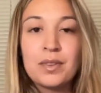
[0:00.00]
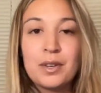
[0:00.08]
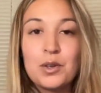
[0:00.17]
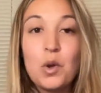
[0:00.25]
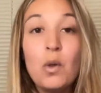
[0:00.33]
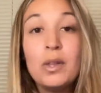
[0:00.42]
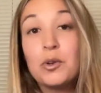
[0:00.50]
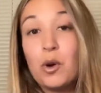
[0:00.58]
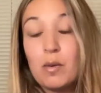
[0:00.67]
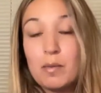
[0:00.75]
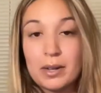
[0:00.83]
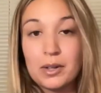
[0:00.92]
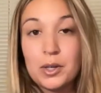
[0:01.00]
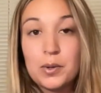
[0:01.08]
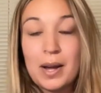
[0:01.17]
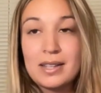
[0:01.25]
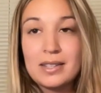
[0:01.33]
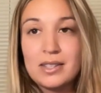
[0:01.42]
Nolan Gorman, who
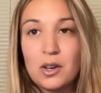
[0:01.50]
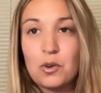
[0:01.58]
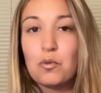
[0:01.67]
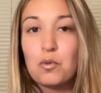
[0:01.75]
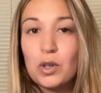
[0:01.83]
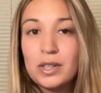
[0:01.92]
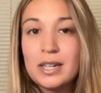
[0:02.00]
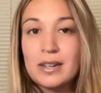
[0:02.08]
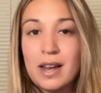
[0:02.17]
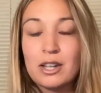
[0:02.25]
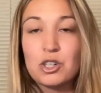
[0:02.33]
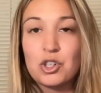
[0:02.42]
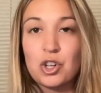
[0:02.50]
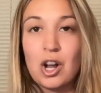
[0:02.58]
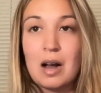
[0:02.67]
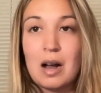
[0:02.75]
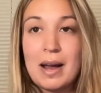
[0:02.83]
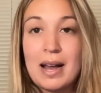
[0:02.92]
has done a really nice
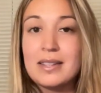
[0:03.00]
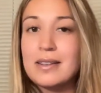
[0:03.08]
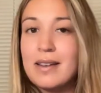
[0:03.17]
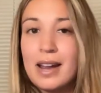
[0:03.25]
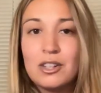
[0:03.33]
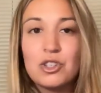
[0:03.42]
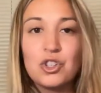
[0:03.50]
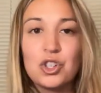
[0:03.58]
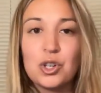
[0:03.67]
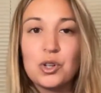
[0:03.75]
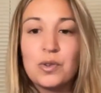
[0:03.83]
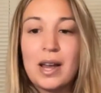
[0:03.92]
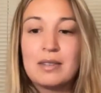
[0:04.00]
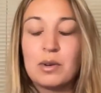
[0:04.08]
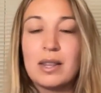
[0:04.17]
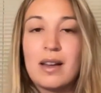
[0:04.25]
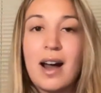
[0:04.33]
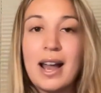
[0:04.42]
job, has a nice June, has one
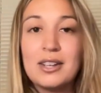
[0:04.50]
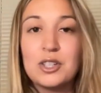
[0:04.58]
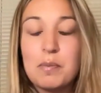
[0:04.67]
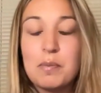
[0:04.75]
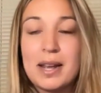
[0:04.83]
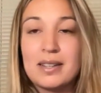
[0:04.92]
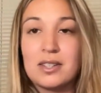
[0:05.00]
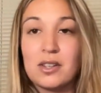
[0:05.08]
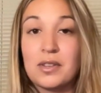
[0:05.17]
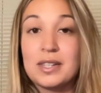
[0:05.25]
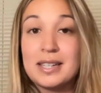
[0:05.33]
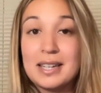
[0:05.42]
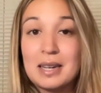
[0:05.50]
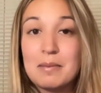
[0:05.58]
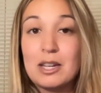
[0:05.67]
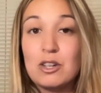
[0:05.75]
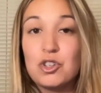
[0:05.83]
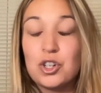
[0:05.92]
of the highest OPSs on the team
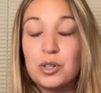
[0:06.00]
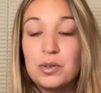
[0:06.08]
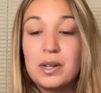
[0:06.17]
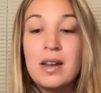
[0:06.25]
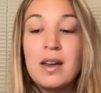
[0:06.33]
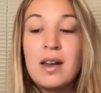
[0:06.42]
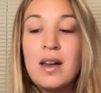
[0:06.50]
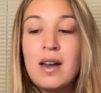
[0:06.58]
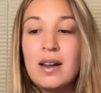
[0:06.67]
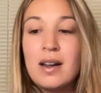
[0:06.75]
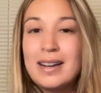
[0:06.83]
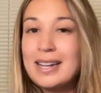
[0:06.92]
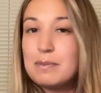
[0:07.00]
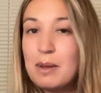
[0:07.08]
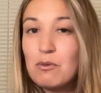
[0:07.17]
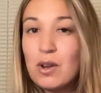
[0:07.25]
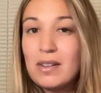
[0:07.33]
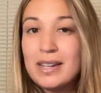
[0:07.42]
in June. He's
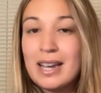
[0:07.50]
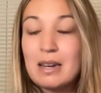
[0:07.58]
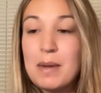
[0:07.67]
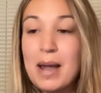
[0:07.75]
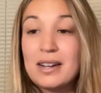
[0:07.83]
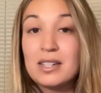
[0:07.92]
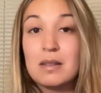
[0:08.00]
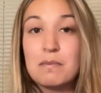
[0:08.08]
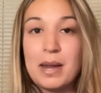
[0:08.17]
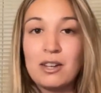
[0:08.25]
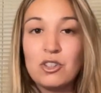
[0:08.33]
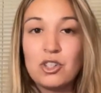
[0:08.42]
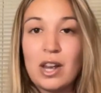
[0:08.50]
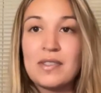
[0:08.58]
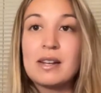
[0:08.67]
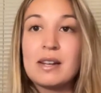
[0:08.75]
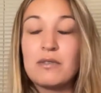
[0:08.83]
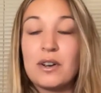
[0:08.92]
been relegated back to the bench. I
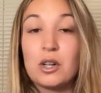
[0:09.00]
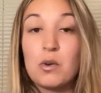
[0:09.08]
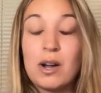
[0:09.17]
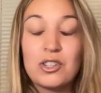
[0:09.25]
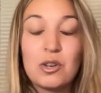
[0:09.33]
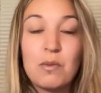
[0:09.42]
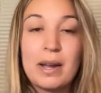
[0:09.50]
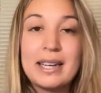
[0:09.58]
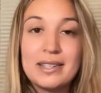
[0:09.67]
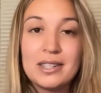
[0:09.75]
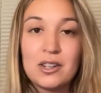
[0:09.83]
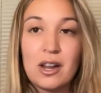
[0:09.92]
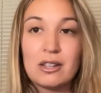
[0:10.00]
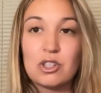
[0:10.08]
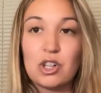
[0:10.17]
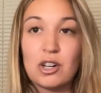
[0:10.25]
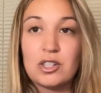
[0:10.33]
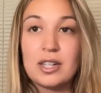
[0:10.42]
think it's fair to question why he did not
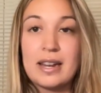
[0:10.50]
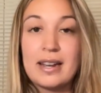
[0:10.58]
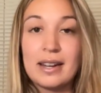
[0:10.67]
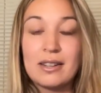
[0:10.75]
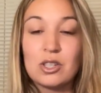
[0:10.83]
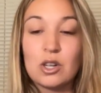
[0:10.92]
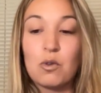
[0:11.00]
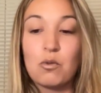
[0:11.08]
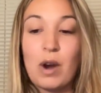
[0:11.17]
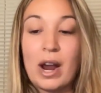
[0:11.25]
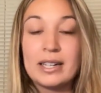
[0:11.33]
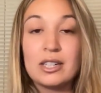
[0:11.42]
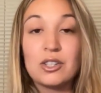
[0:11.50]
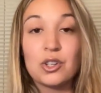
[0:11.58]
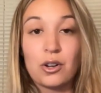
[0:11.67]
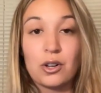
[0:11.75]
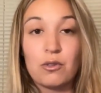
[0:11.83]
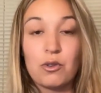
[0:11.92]
start today against a righty
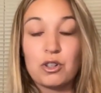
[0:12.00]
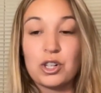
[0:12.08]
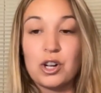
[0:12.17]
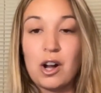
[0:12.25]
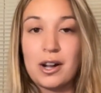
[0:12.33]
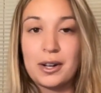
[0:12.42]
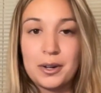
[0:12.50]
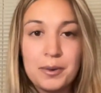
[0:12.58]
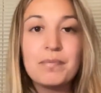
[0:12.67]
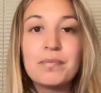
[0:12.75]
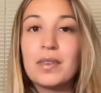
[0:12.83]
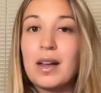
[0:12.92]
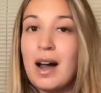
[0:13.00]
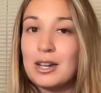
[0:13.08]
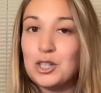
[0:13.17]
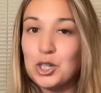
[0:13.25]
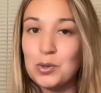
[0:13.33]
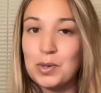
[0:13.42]
starter for Chicago. I,
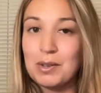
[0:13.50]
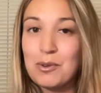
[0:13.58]
too, would have